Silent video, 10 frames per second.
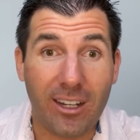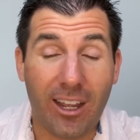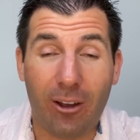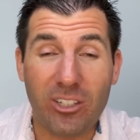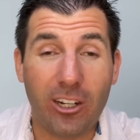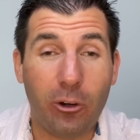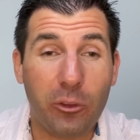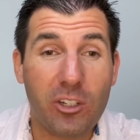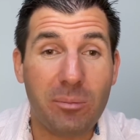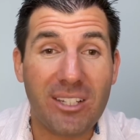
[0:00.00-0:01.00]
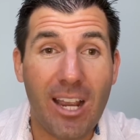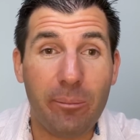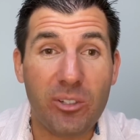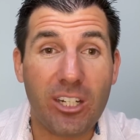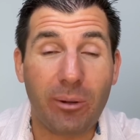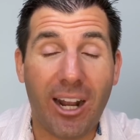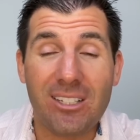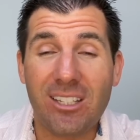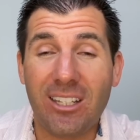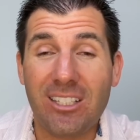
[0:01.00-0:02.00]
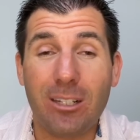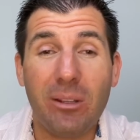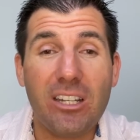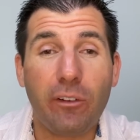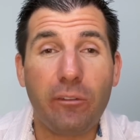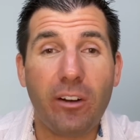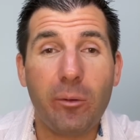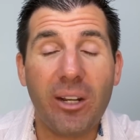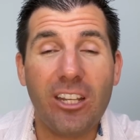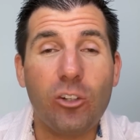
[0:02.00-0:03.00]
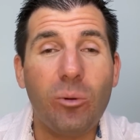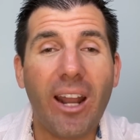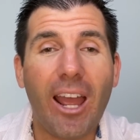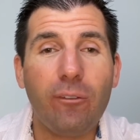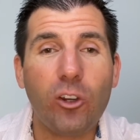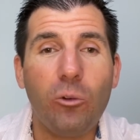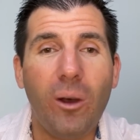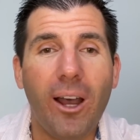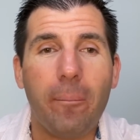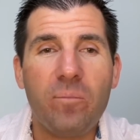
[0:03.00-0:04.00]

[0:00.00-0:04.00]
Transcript: I was going to go through some examples here, but honestly, it's going to be different for everybody. Do whatever you want.